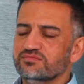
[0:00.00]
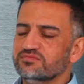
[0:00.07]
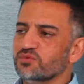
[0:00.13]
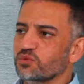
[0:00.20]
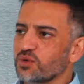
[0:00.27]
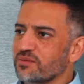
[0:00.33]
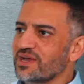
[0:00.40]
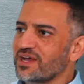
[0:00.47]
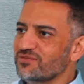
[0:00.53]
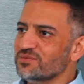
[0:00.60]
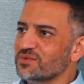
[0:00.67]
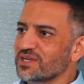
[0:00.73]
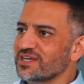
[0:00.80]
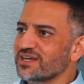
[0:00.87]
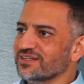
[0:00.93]
what about
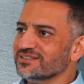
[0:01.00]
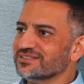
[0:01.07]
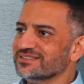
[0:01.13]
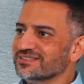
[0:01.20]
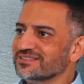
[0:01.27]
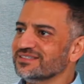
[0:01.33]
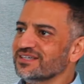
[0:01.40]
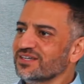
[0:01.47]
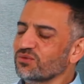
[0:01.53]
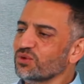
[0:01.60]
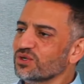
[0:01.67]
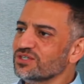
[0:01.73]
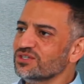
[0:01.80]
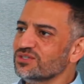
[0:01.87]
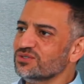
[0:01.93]
everybody else? Exactly. exactly. What
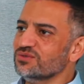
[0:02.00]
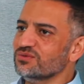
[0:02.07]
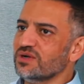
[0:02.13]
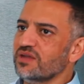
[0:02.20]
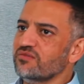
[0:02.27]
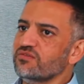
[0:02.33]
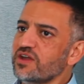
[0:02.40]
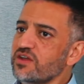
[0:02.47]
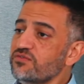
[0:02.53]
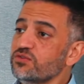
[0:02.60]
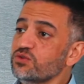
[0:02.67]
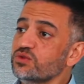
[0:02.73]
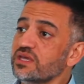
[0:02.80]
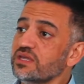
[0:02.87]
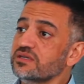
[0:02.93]
did you do? And very
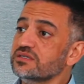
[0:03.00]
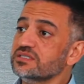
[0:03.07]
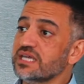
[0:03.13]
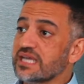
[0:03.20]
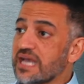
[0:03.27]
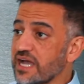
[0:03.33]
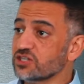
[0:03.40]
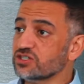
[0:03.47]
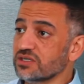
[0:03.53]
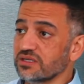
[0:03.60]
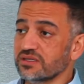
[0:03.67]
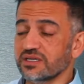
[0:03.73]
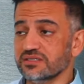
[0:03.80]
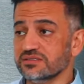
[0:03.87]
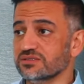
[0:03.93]
few then take action on
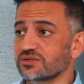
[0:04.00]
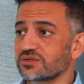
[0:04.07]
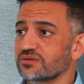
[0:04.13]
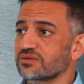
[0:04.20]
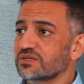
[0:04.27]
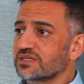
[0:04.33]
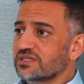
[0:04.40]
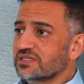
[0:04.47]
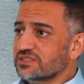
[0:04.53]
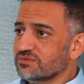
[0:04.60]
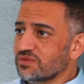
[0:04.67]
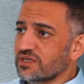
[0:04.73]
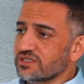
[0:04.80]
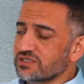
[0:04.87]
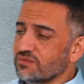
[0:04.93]
that. So
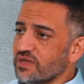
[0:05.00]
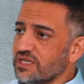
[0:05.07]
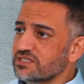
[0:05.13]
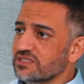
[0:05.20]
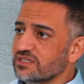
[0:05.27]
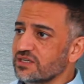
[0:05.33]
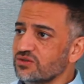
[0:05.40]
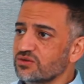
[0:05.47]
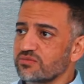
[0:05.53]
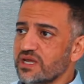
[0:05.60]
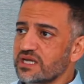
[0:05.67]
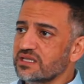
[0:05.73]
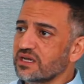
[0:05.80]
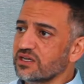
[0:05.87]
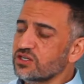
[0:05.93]
SubhanAllah, it's amazing that you
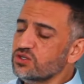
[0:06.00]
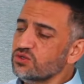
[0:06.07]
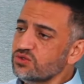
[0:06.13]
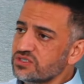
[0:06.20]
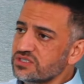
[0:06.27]
made that huge